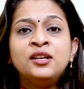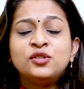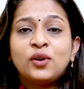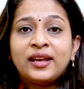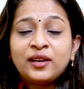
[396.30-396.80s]

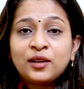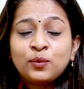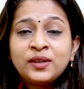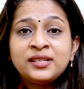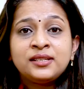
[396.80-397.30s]
So I
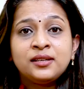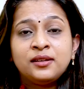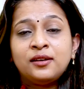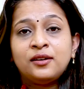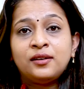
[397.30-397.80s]
request
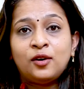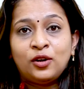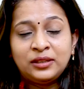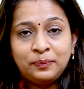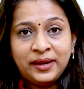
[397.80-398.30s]

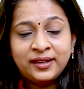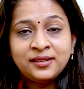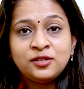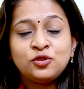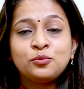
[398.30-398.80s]
all the parents